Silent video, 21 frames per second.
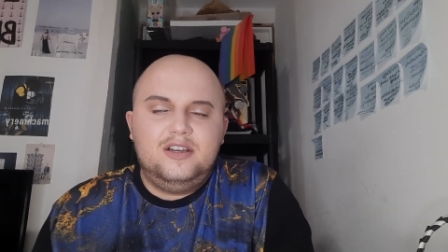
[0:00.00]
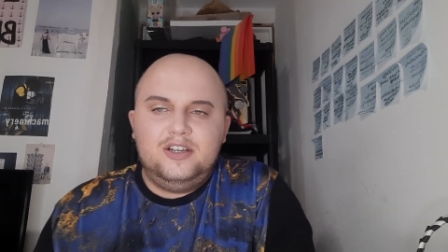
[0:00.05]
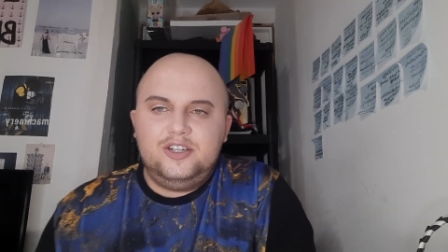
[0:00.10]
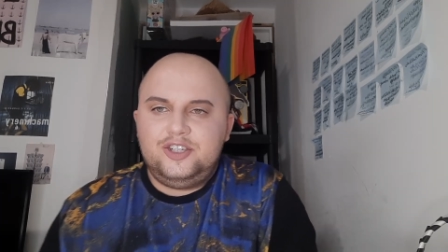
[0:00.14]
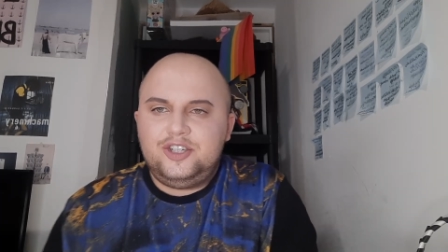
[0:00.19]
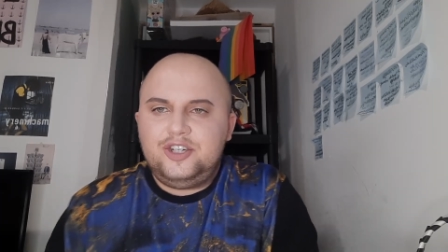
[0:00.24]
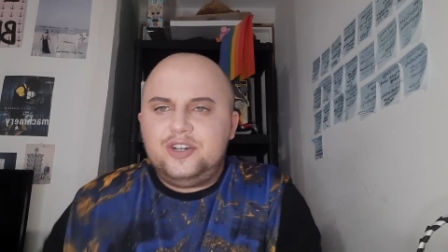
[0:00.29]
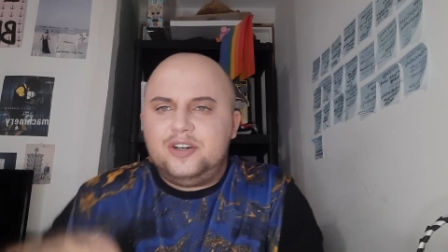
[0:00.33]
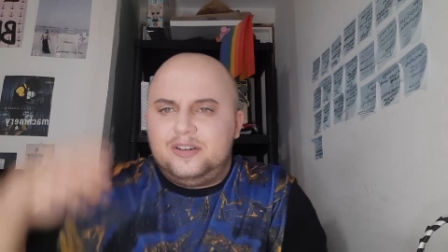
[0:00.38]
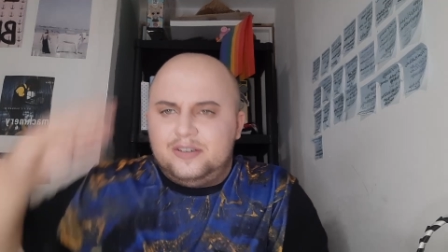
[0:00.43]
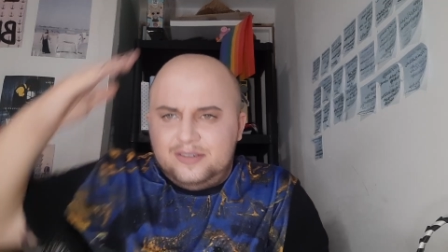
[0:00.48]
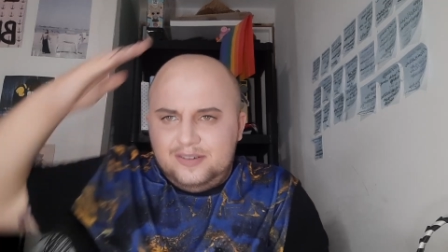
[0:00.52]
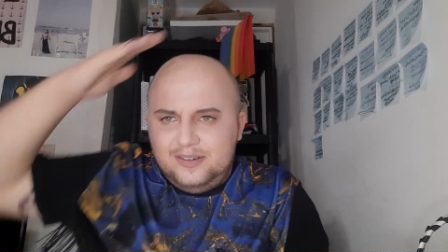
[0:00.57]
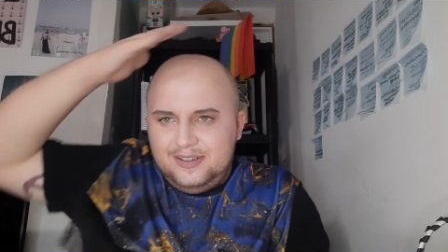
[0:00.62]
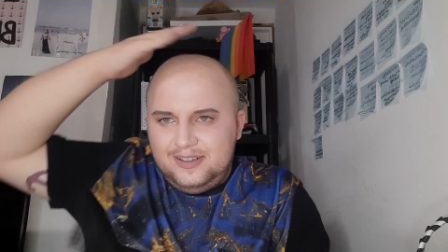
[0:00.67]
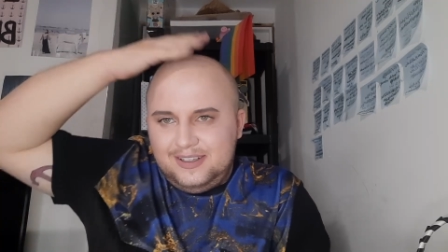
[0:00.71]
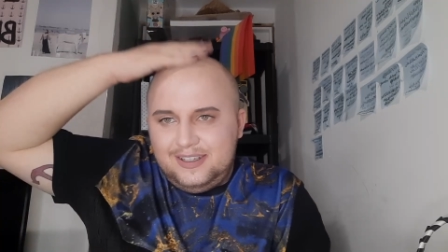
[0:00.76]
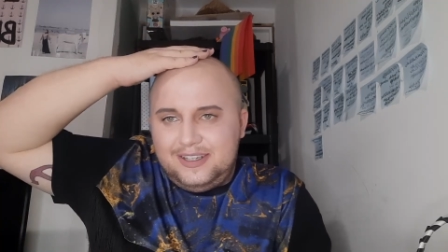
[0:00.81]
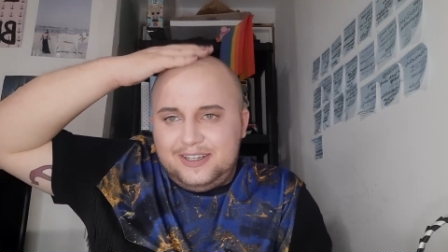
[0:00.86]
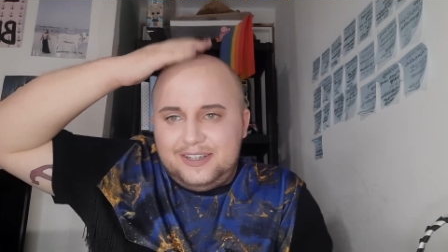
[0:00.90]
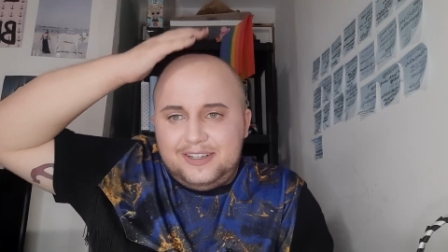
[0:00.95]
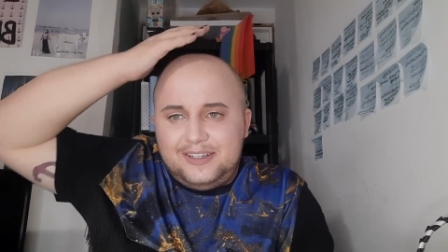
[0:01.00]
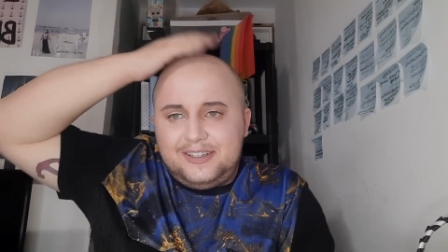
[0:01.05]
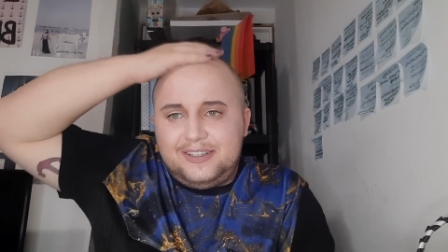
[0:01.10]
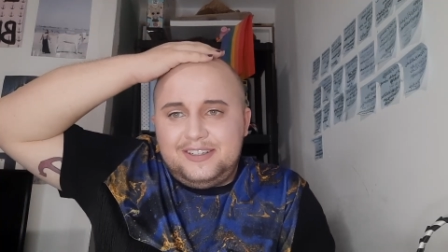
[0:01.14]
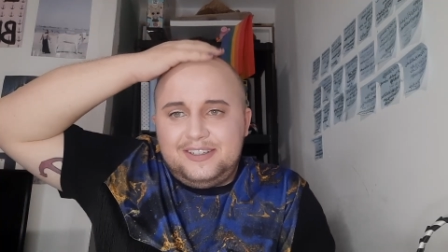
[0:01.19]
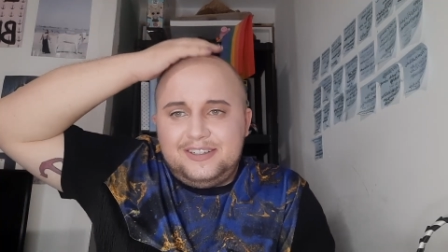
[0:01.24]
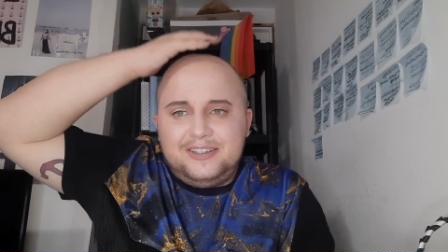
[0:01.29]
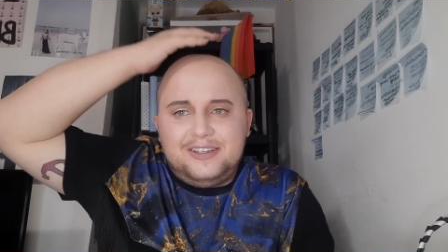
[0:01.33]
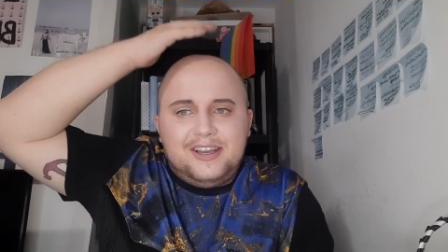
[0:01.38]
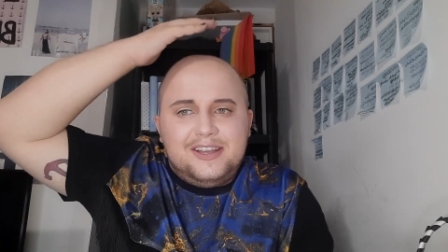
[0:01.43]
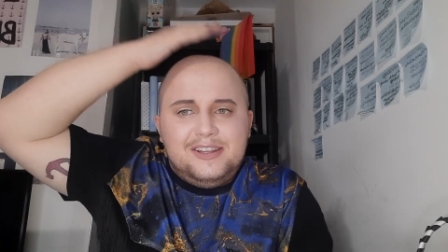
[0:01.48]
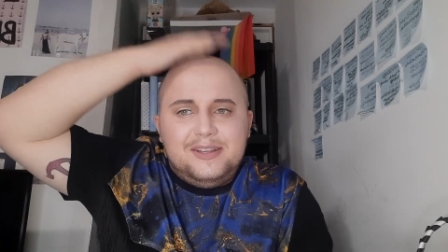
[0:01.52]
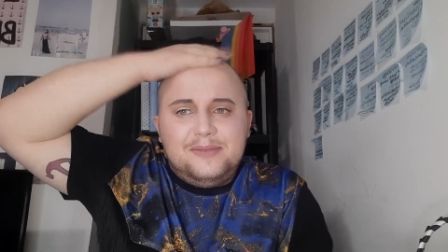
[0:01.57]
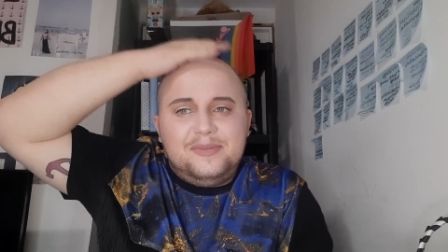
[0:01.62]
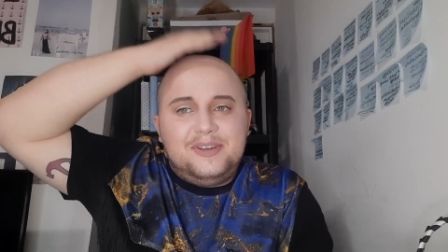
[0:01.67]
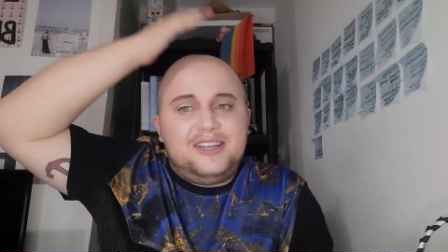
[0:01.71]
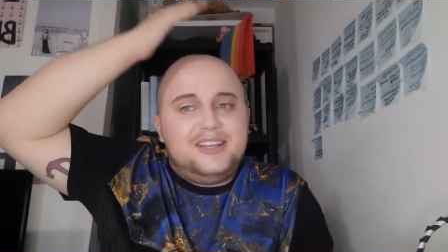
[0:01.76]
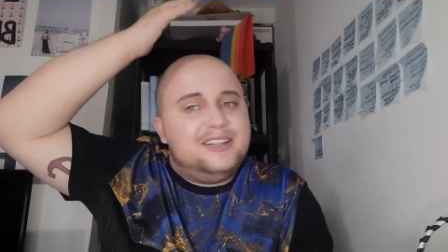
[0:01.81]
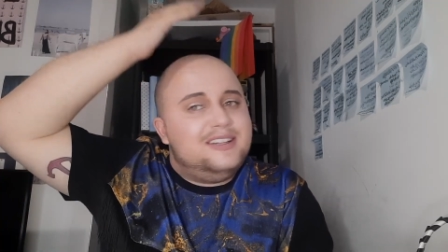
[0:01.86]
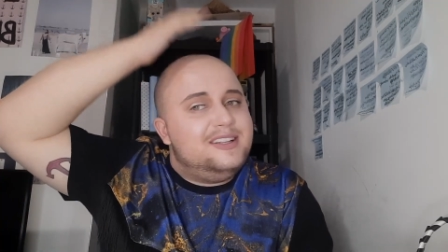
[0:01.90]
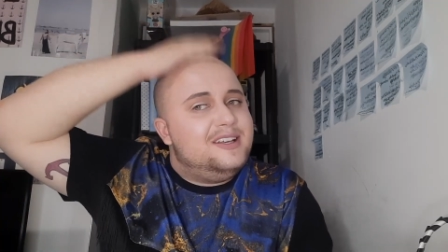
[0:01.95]
Sure, like, in the
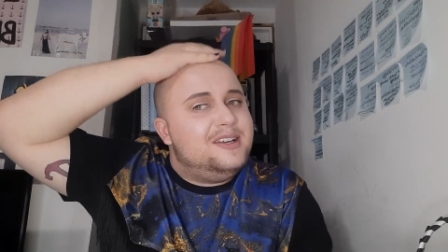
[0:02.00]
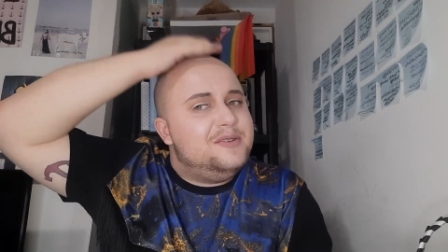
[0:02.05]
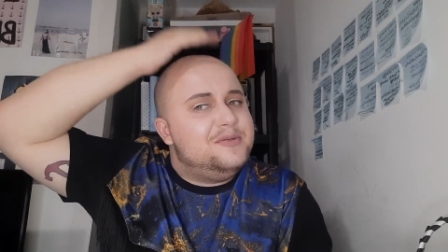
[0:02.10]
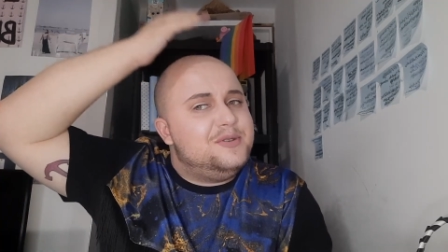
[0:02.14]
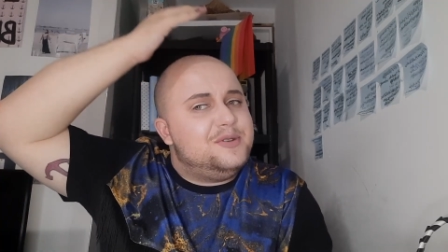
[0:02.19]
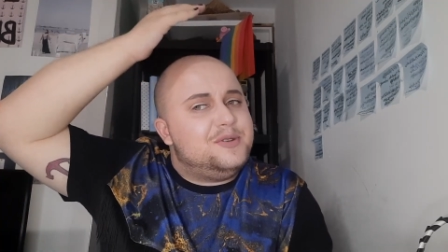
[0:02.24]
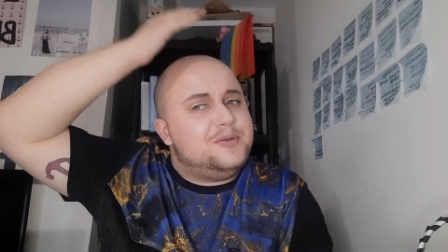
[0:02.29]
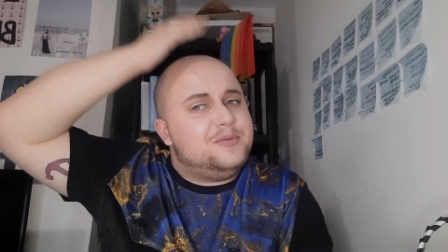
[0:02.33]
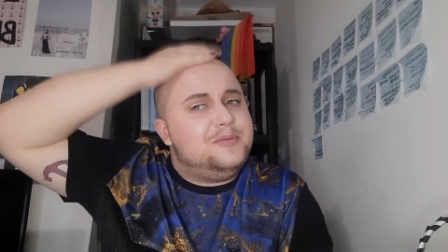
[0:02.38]
beginning it was